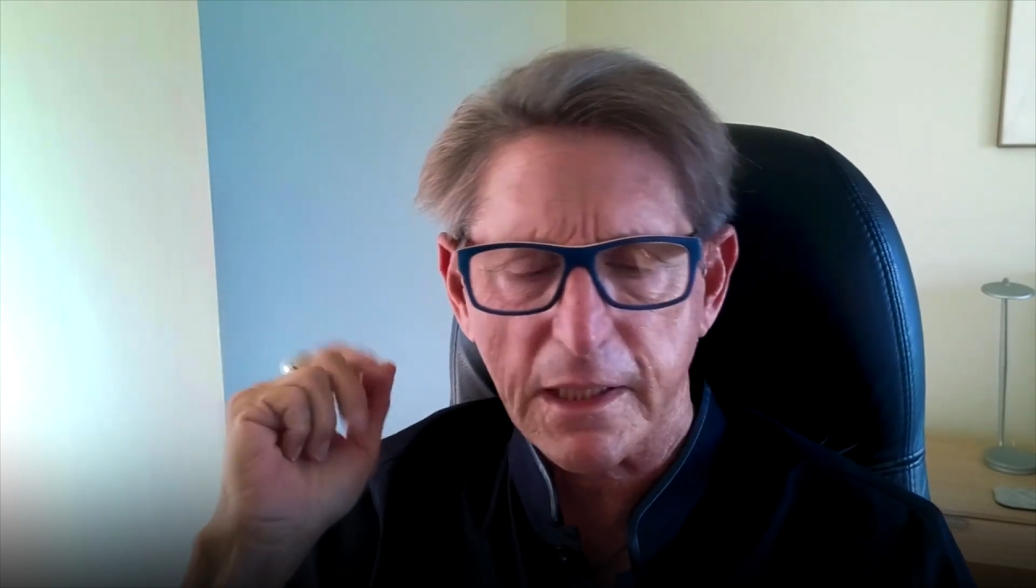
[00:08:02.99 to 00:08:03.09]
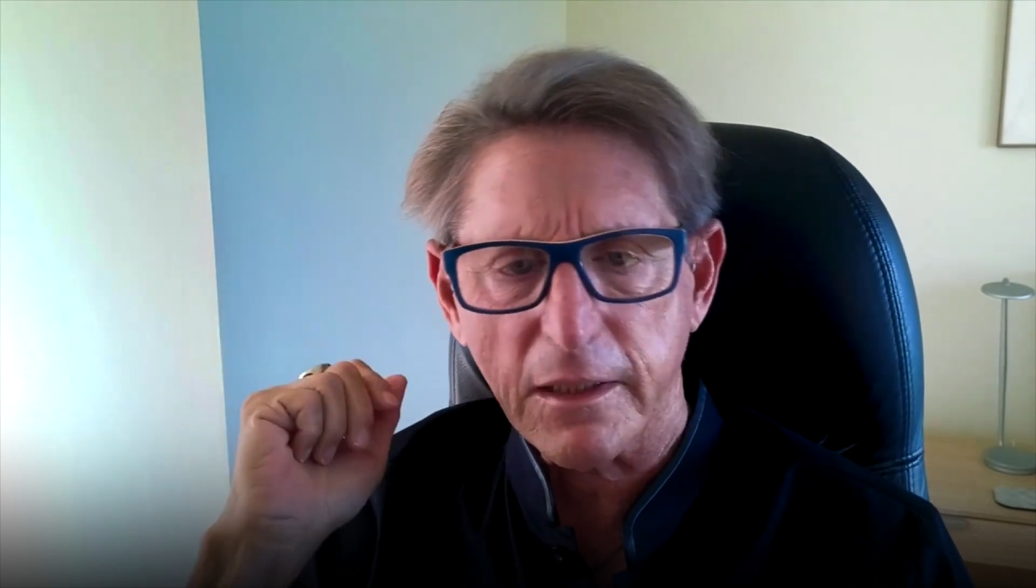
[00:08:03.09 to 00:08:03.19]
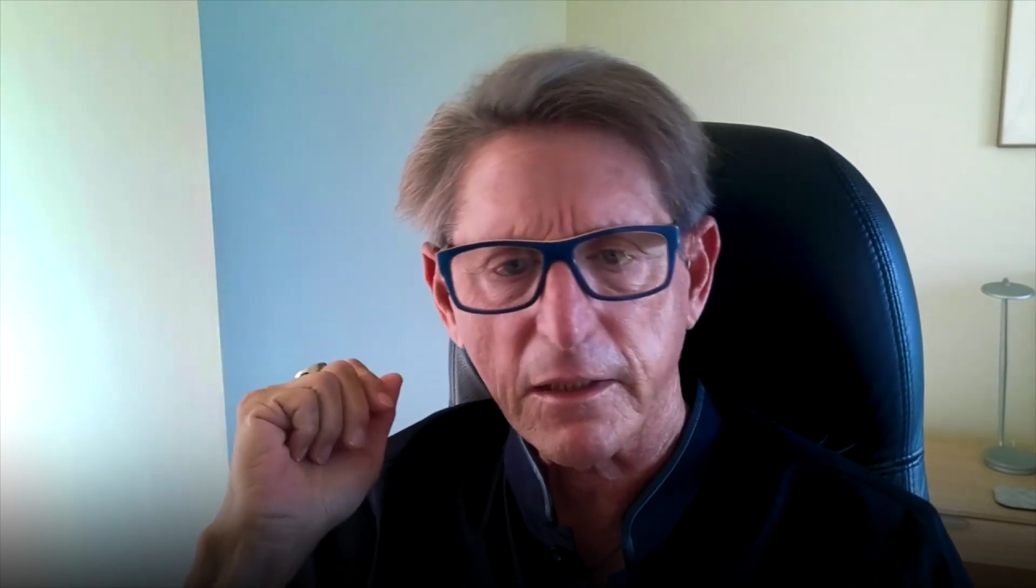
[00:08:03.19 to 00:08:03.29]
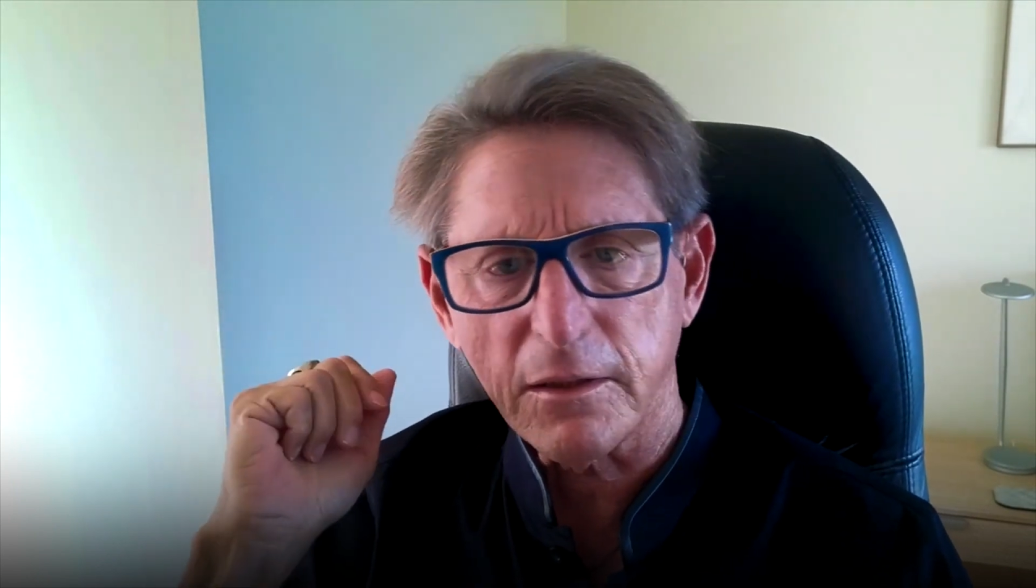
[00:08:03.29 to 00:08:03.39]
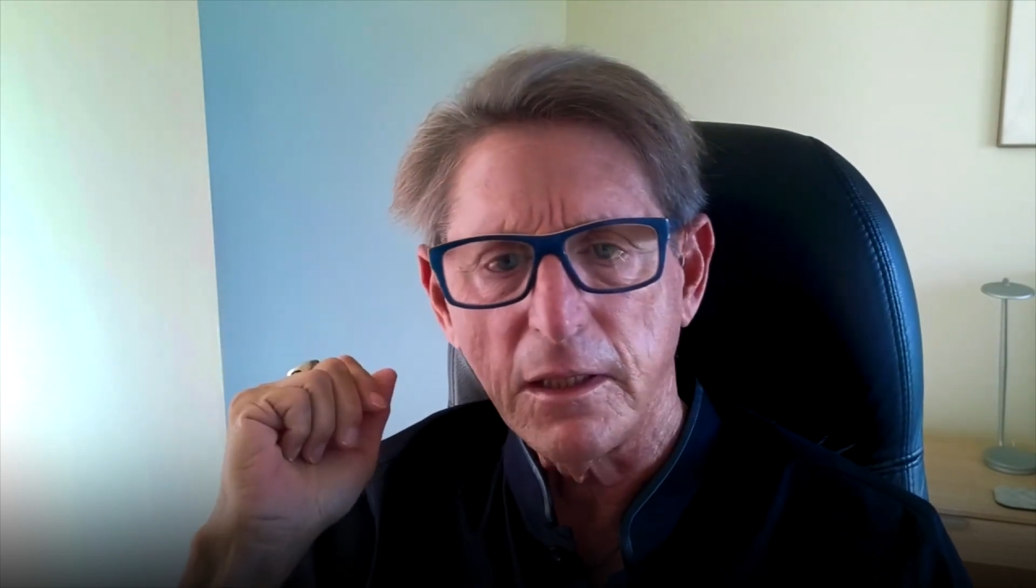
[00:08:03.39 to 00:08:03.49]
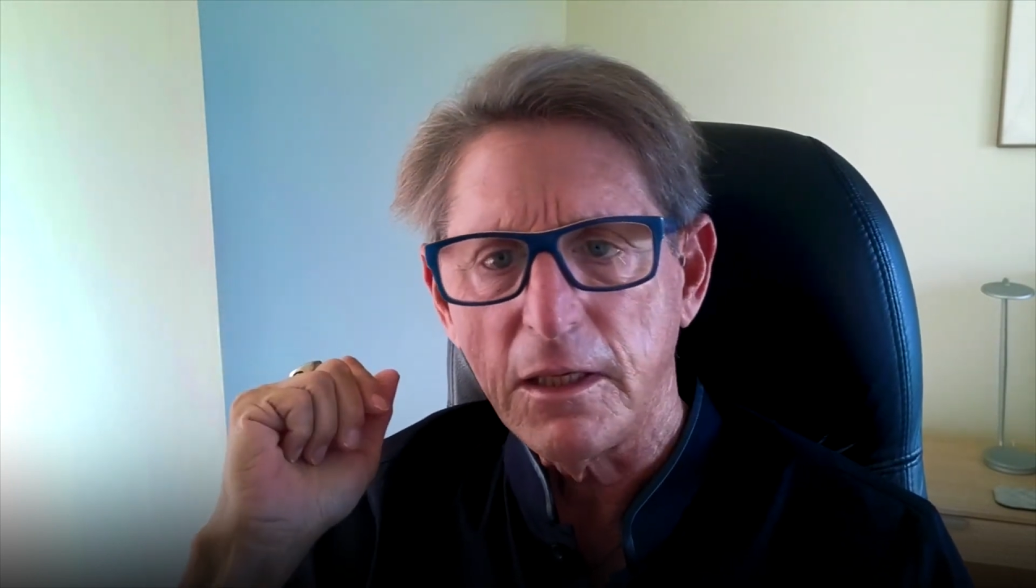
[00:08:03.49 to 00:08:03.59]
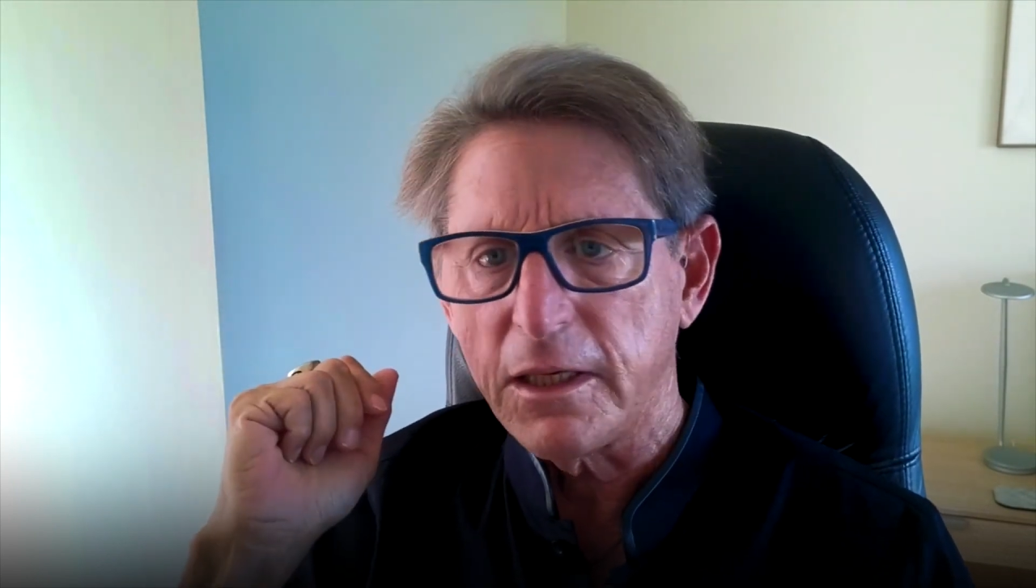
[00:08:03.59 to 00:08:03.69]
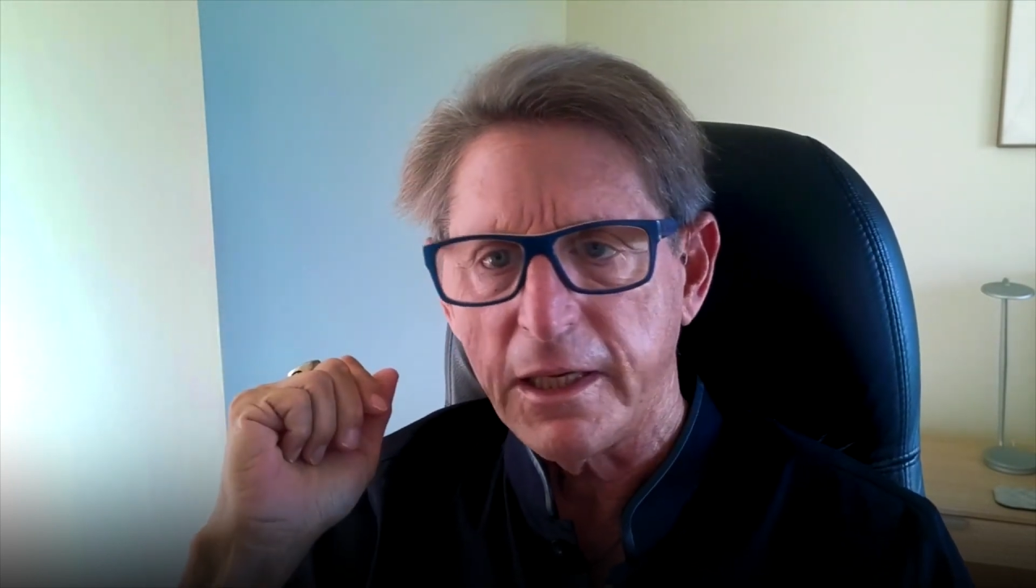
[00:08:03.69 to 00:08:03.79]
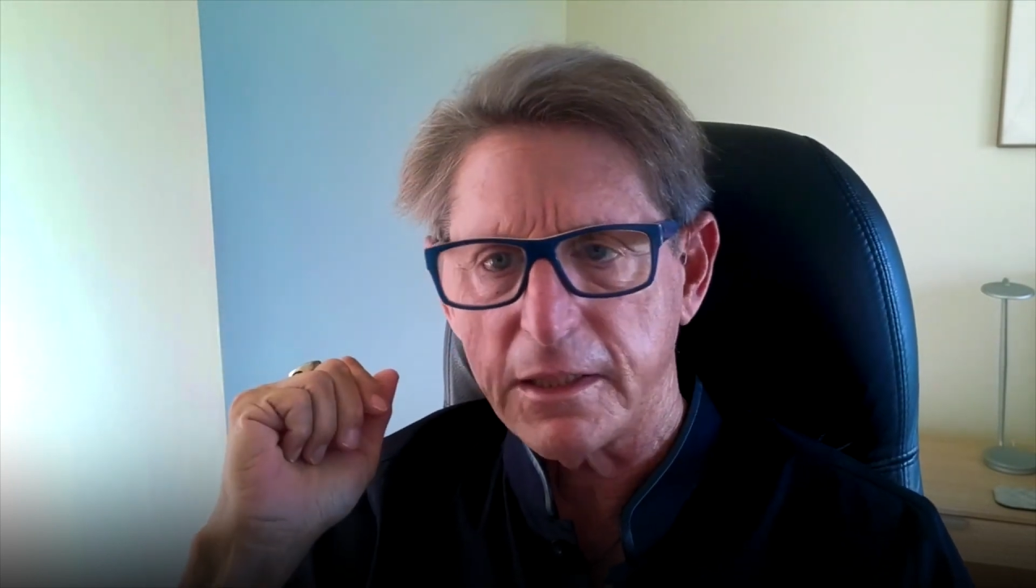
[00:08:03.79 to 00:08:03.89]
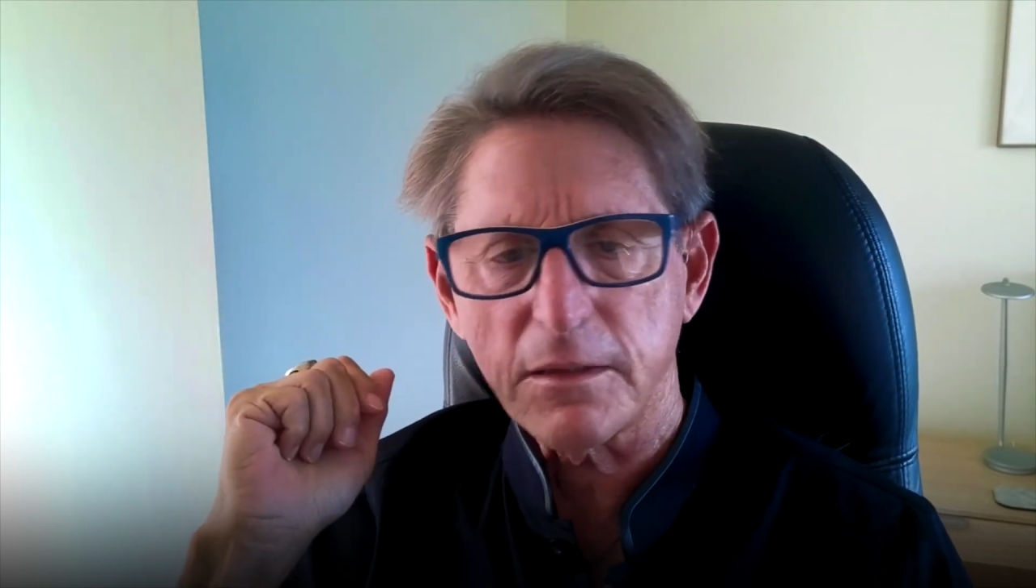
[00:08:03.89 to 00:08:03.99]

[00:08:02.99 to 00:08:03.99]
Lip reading: can hit the